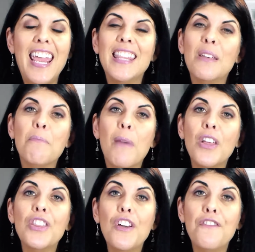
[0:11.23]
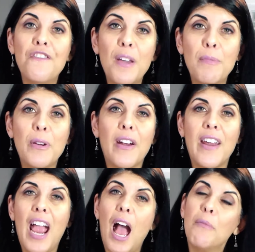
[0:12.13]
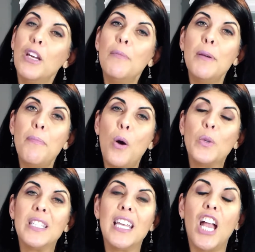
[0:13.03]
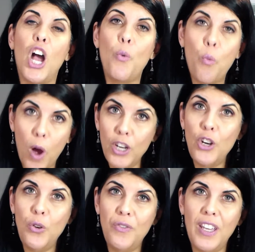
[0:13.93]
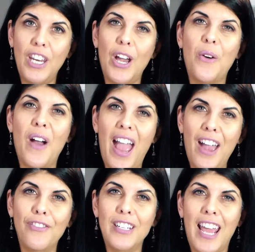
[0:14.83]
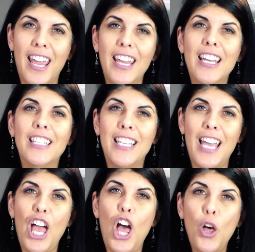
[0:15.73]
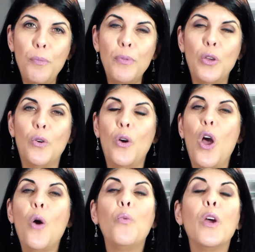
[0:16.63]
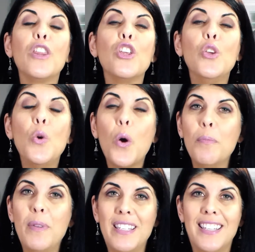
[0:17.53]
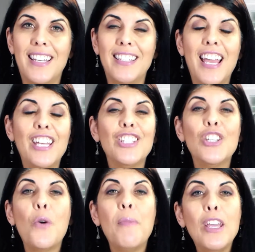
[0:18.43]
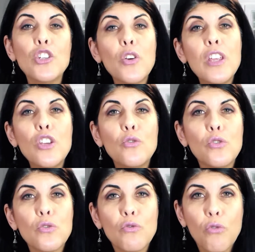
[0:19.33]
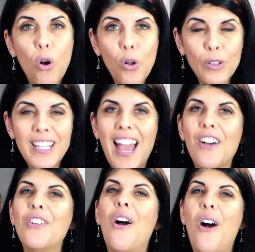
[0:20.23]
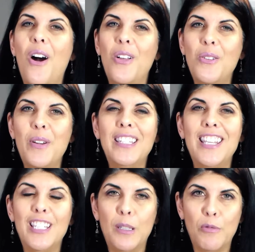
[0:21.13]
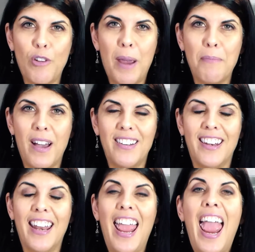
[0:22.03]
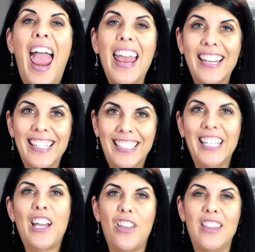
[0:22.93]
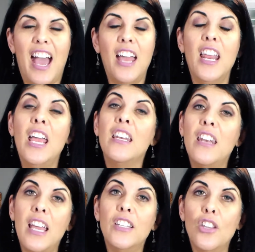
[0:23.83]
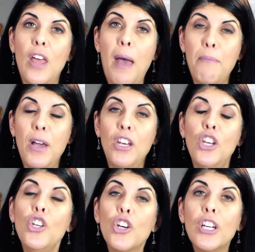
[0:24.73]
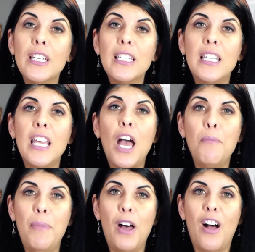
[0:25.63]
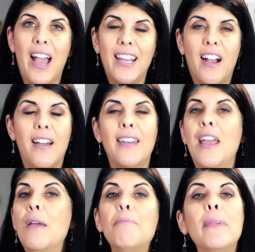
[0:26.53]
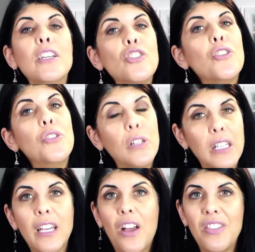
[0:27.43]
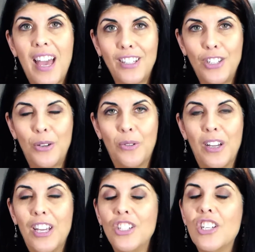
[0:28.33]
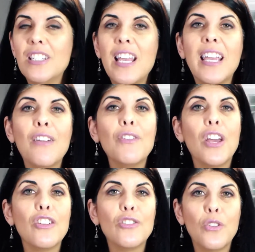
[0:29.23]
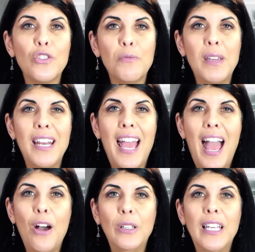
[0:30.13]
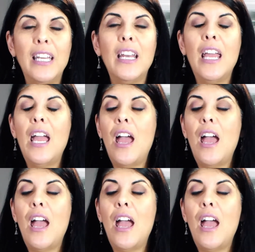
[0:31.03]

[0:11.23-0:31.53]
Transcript: In the month of February, I'm going to be posting one new video every day to help you with your business. So make sure that you scroll down all the way to the subscribe button and click on that. Next to that button, you're going to see a bell icon. Make sure you click on that too. Just like every other social media outlet,